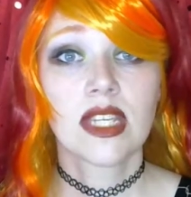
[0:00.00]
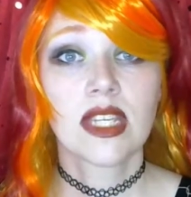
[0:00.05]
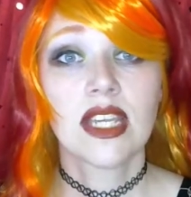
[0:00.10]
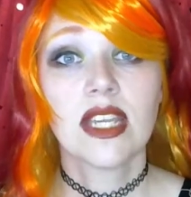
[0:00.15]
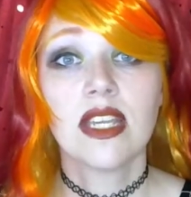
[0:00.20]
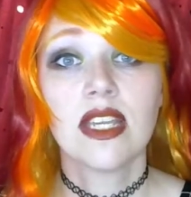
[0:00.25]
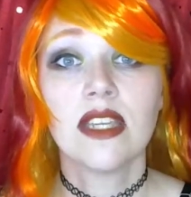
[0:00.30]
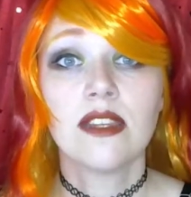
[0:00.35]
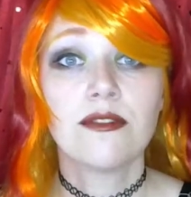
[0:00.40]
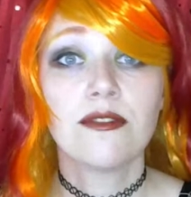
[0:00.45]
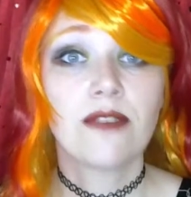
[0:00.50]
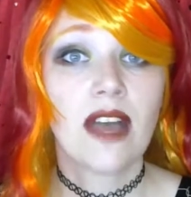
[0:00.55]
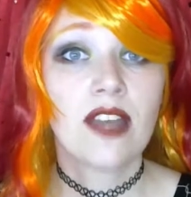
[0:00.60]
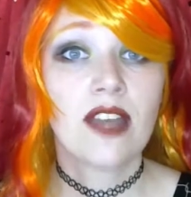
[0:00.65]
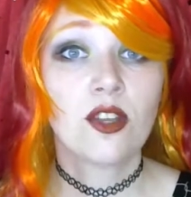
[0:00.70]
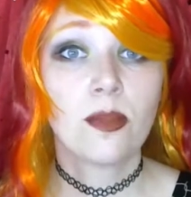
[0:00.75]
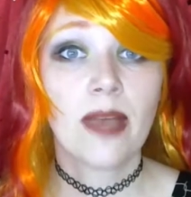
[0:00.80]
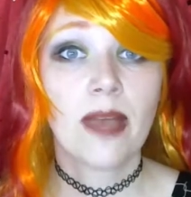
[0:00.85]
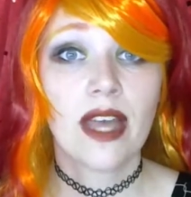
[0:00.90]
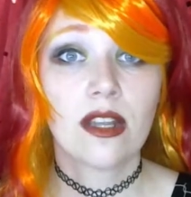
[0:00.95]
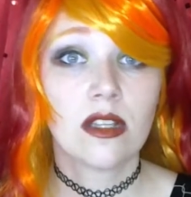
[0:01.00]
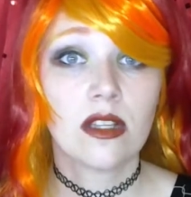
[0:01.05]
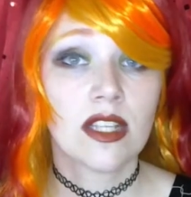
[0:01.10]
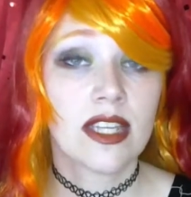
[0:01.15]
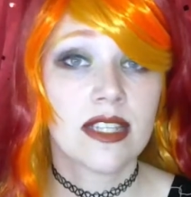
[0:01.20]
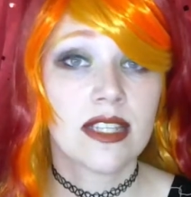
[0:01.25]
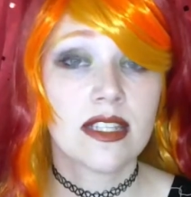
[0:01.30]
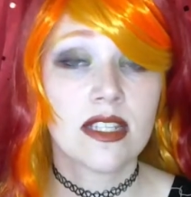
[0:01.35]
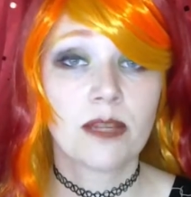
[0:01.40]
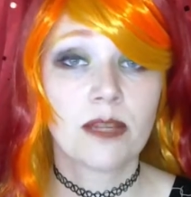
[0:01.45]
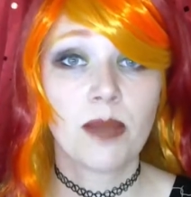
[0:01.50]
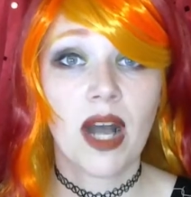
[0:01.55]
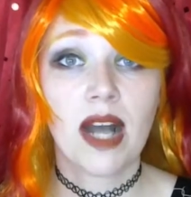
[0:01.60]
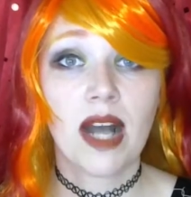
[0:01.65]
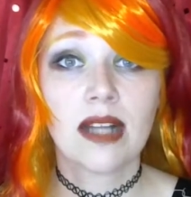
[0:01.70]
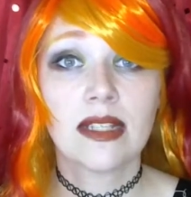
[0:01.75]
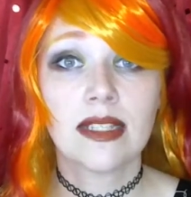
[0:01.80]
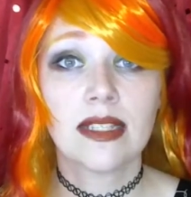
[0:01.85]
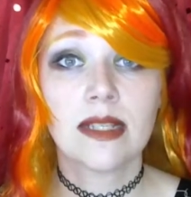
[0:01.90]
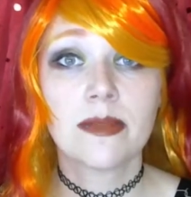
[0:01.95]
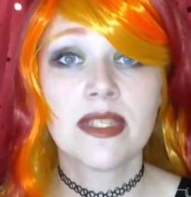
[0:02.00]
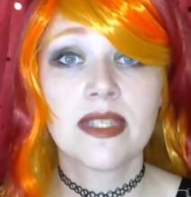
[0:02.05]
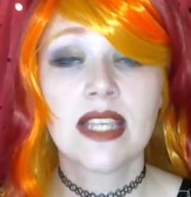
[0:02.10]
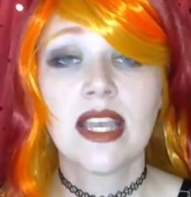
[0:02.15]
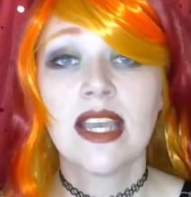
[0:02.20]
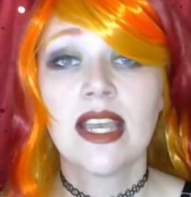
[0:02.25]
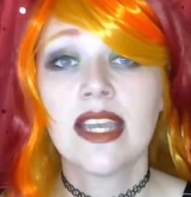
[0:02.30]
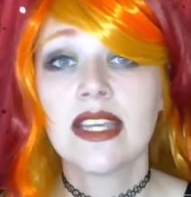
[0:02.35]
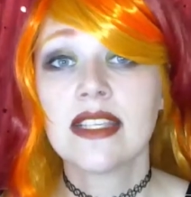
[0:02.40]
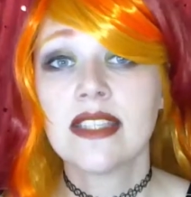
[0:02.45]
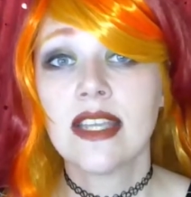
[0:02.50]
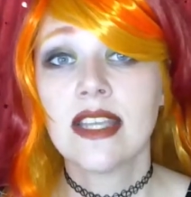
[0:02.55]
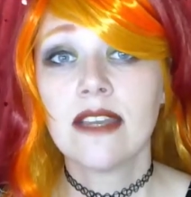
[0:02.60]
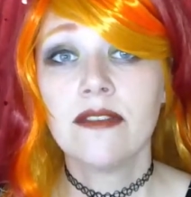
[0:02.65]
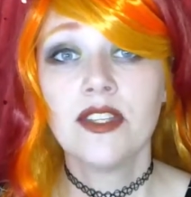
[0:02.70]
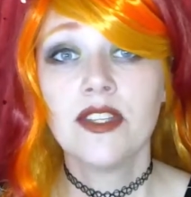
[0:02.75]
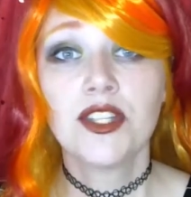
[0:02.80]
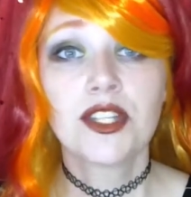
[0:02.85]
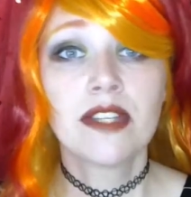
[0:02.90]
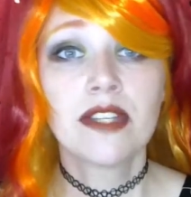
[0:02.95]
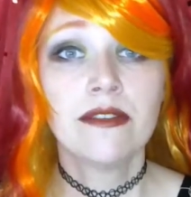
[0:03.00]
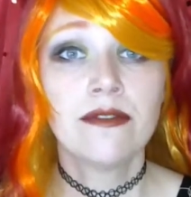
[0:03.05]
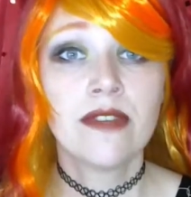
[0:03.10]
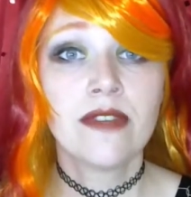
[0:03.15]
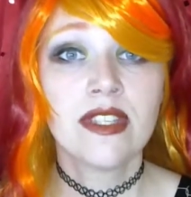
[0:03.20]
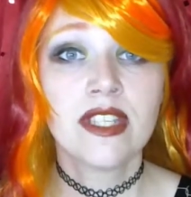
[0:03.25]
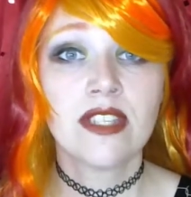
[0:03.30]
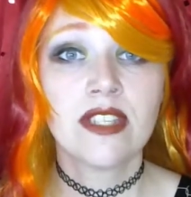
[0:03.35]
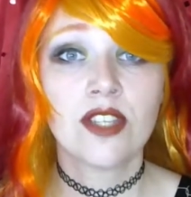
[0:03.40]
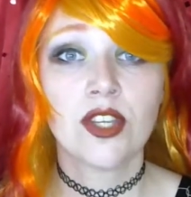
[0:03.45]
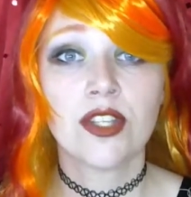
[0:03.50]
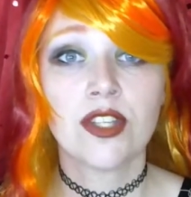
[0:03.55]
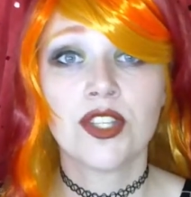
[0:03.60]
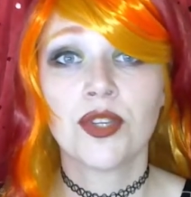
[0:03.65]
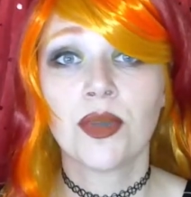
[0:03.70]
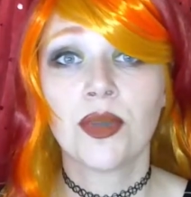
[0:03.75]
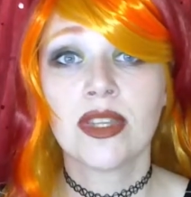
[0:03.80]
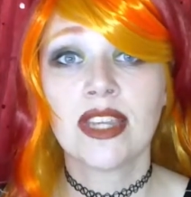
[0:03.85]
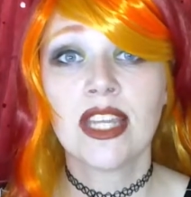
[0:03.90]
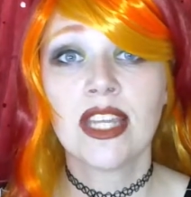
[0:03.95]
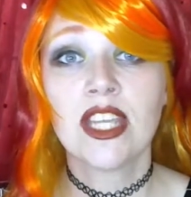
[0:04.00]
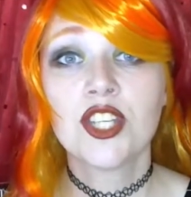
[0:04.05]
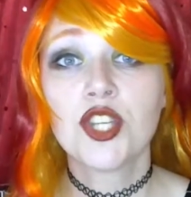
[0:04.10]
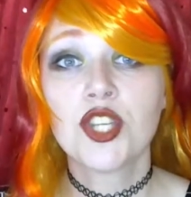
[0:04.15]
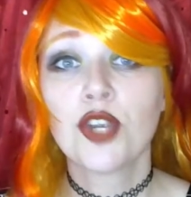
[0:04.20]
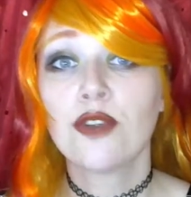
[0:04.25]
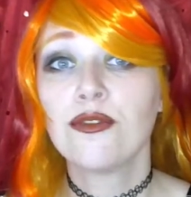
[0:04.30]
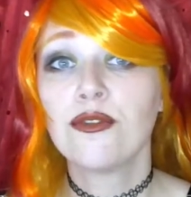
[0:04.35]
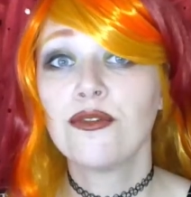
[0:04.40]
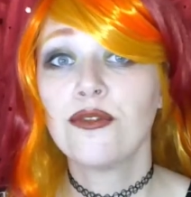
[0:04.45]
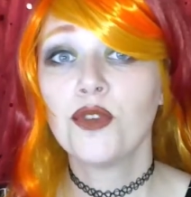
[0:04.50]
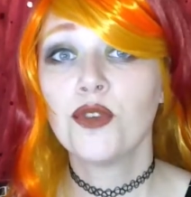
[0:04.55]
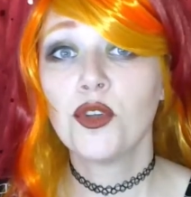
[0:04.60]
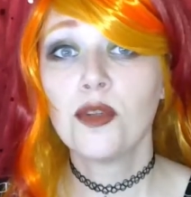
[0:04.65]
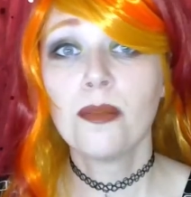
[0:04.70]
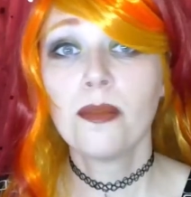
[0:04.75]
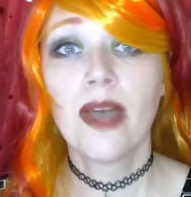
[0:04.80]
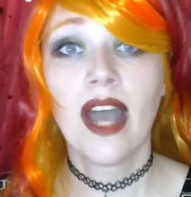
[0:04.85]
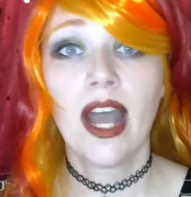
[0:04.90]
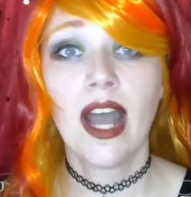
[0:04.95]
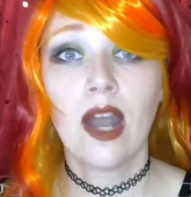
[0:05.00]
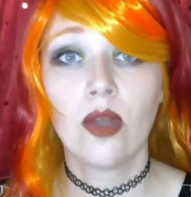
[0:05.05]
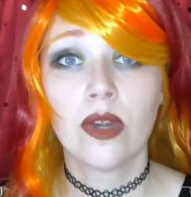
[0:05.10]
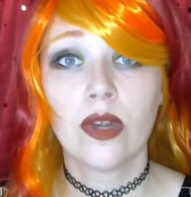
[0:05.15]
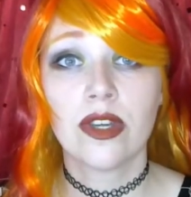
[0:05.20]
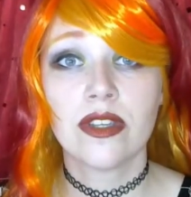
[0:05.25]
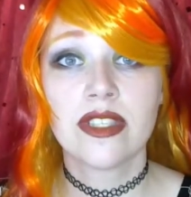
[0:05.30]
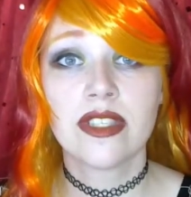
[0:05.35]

In the final battle against Apocalypse, Xavier convinces her to unleash her full powers